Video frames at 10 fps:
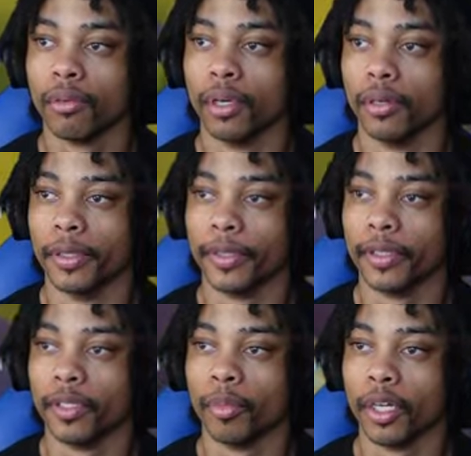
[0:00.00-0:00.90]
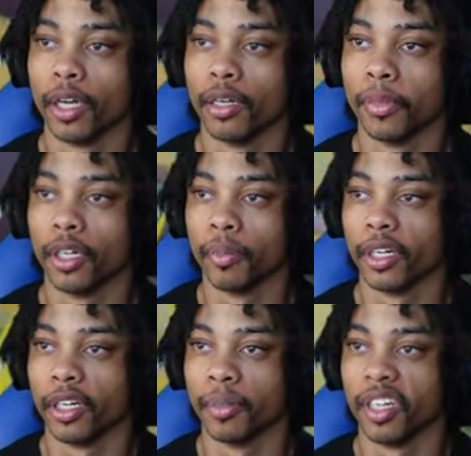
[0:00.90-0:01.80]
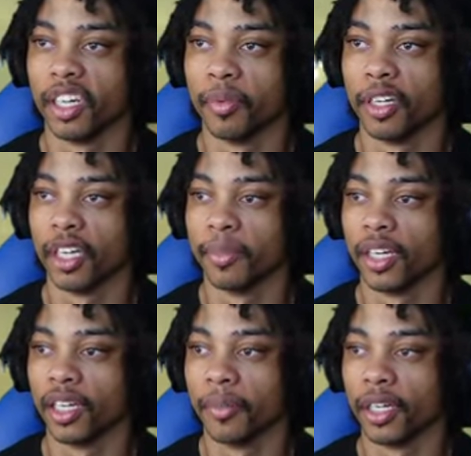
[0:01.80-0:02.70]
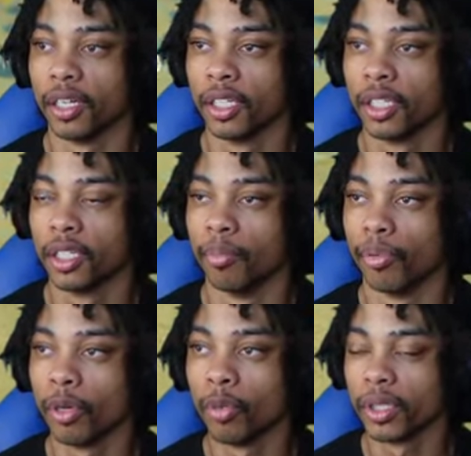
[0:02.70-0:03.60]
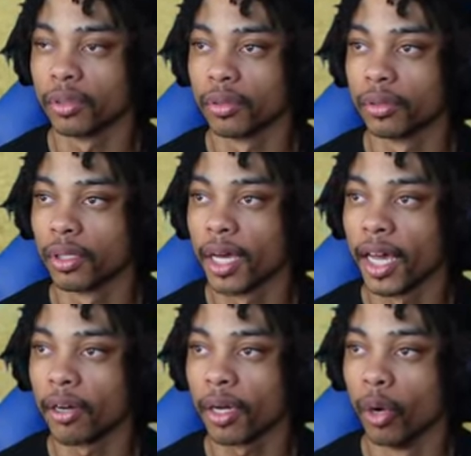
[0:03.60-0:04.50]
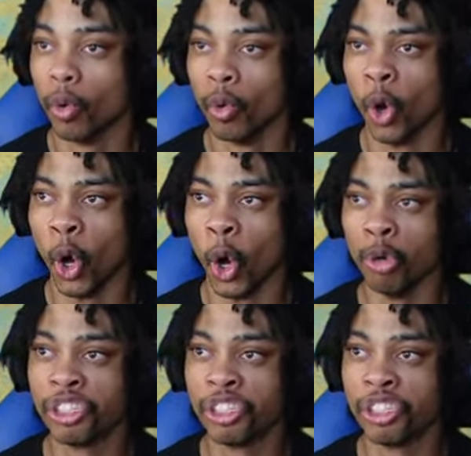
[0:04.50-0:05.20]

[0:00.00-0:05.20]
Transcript: Run, run, run, oh my god, oh my god, oh my god, oh my god, oh my god, oh my god, oh my god. Bro, what? How do I, oh